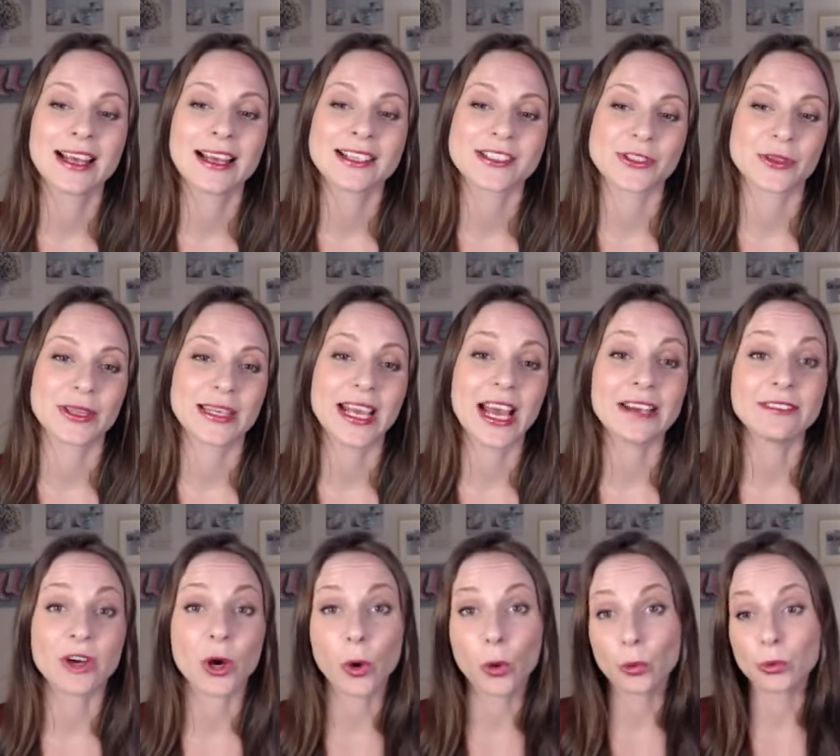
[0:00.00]
So they
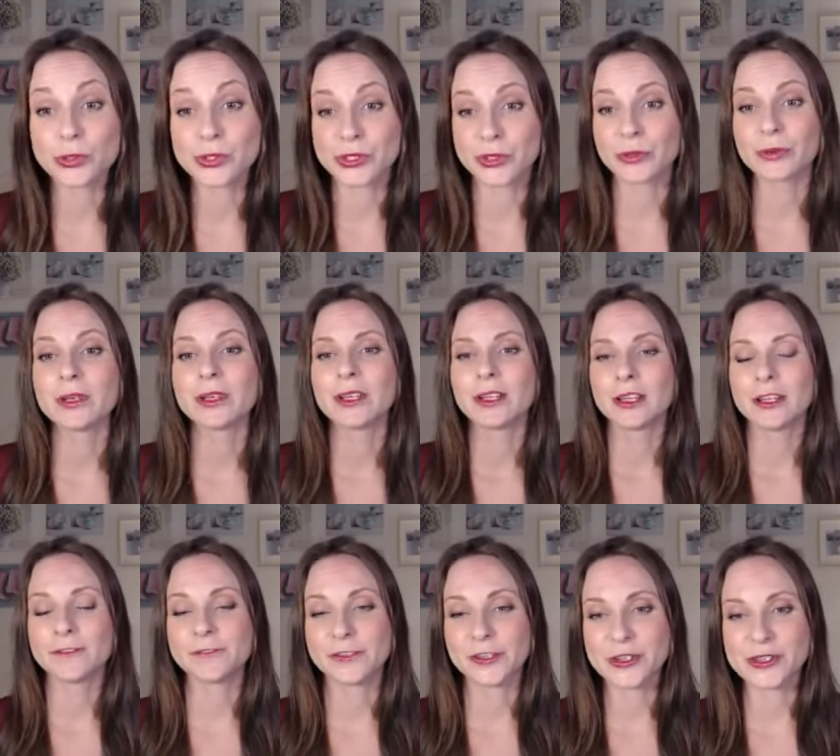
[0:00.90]
have also
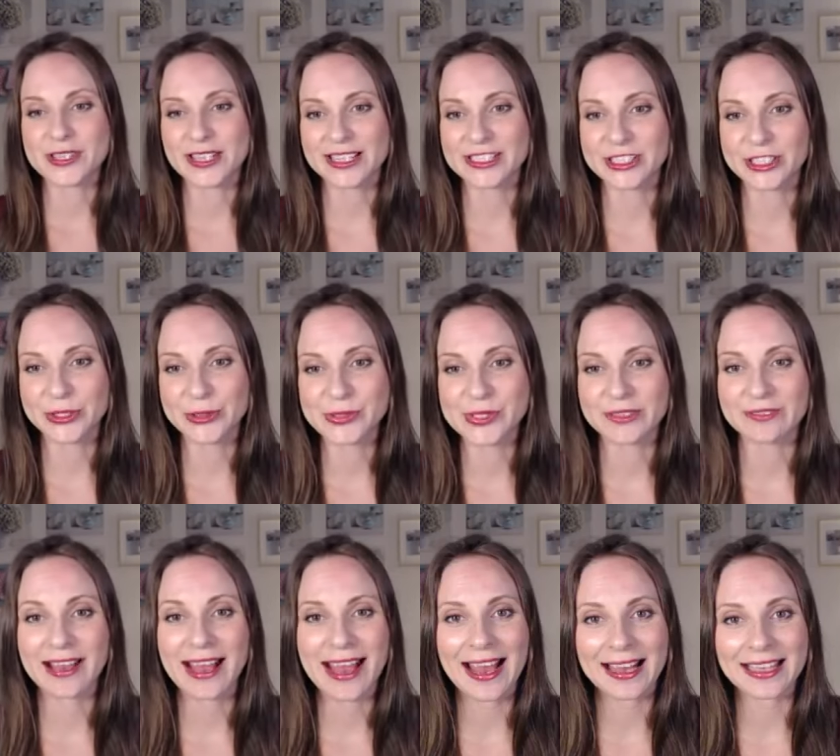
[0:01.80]
the first
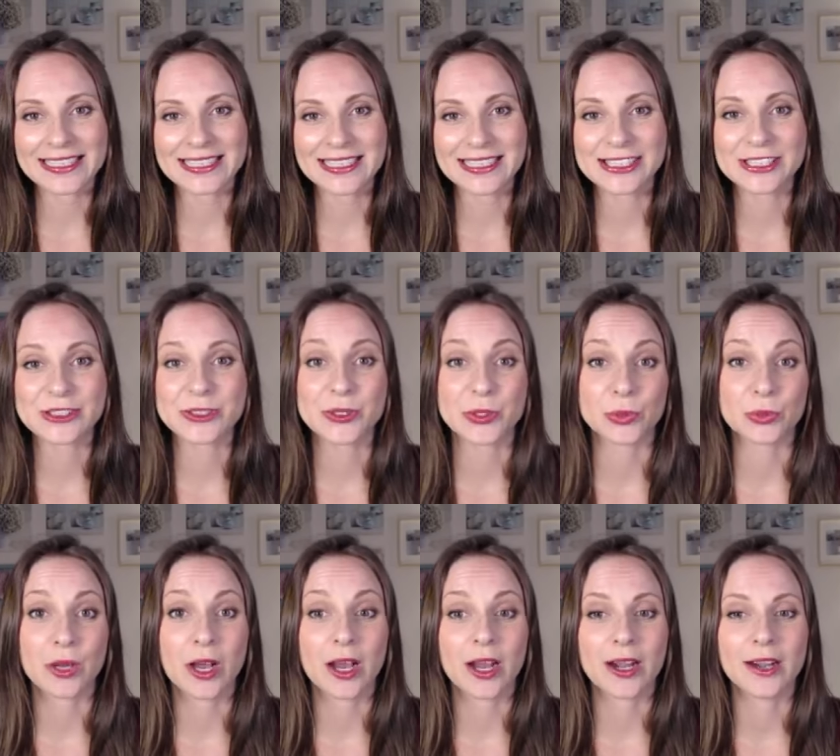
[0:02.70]
exclusive access
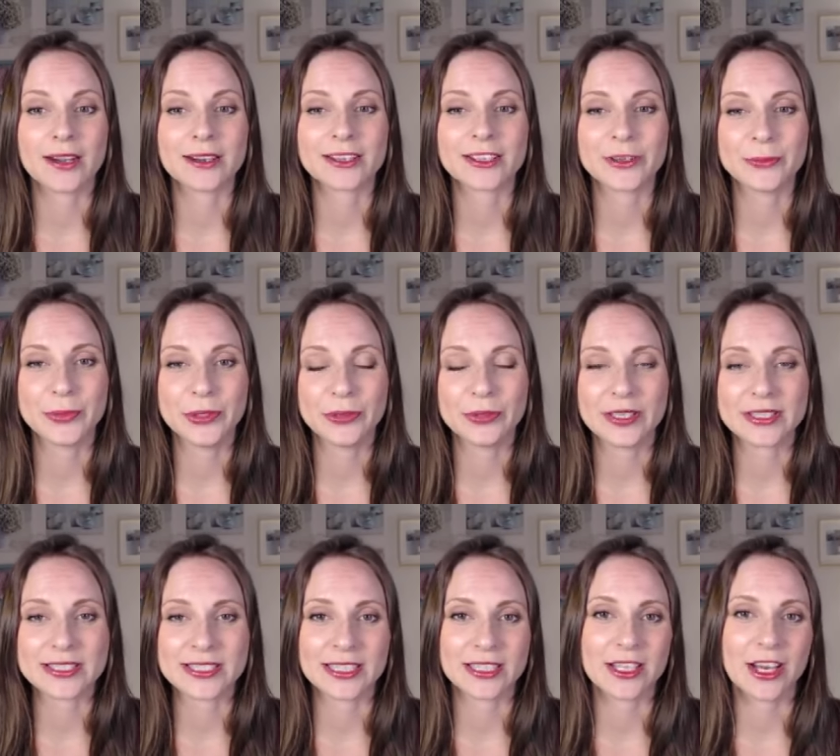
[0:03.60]
to our
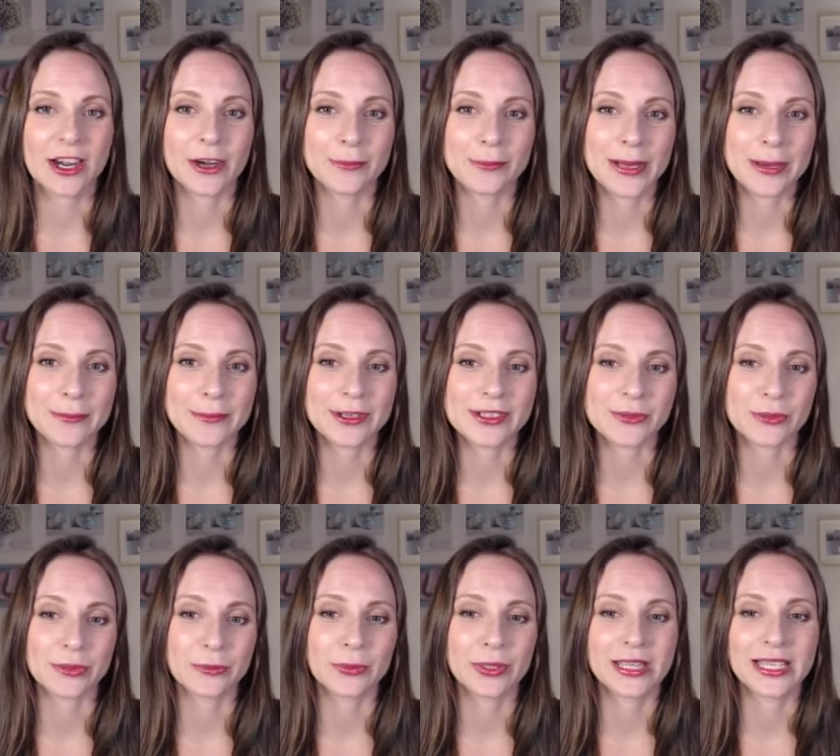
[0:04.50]
community and our members
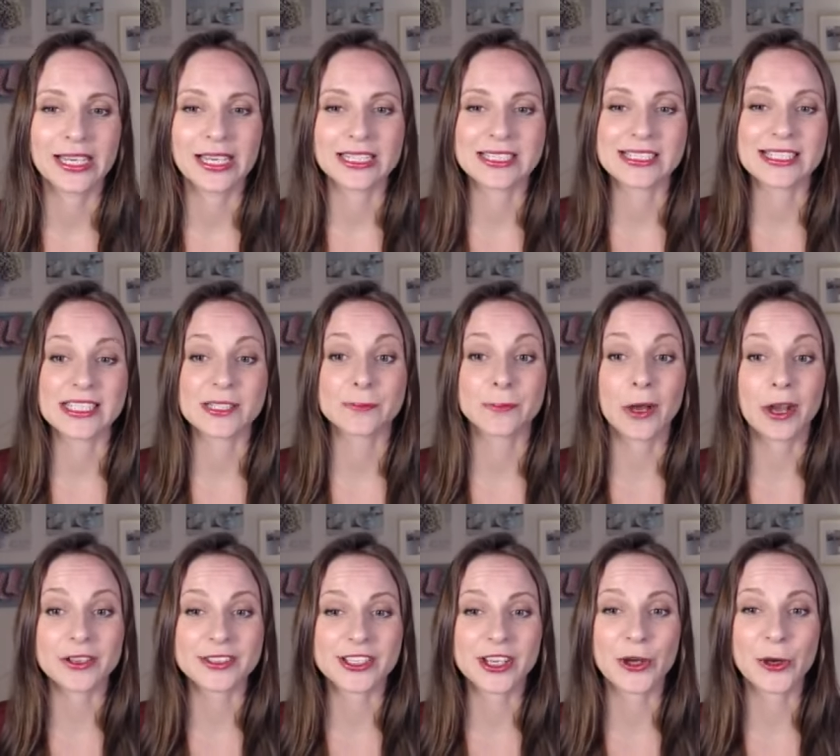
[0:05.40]
when there is a
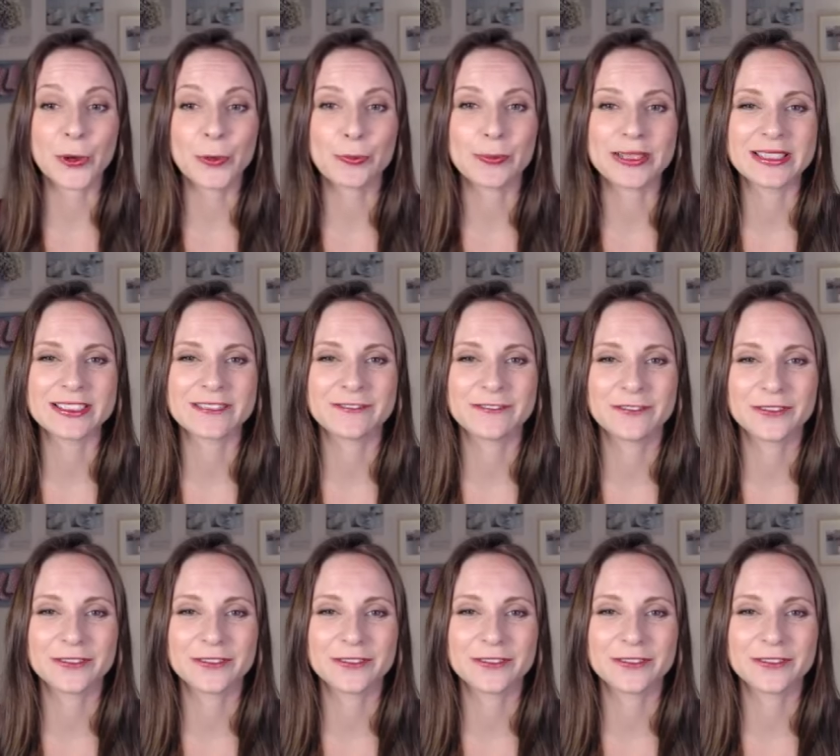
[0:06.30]
spot open